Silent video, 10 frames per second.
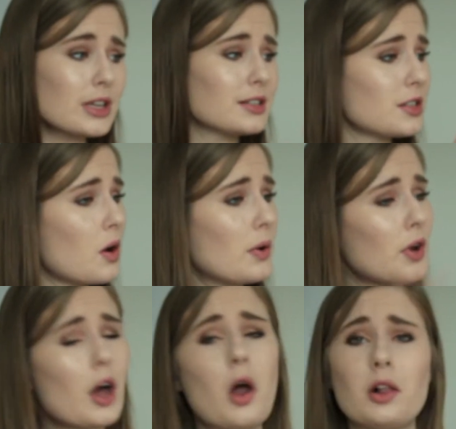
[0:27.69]
So
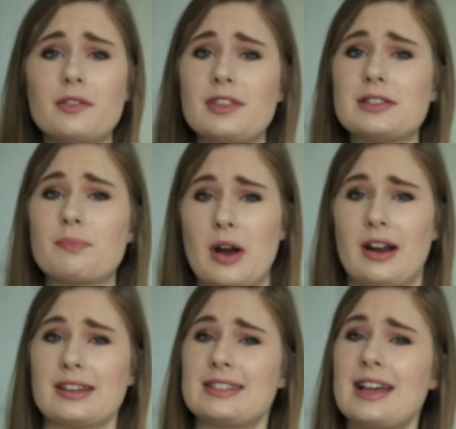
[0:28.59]
not all of these
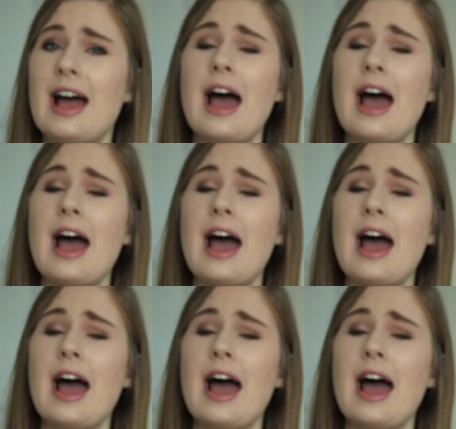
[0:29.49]
products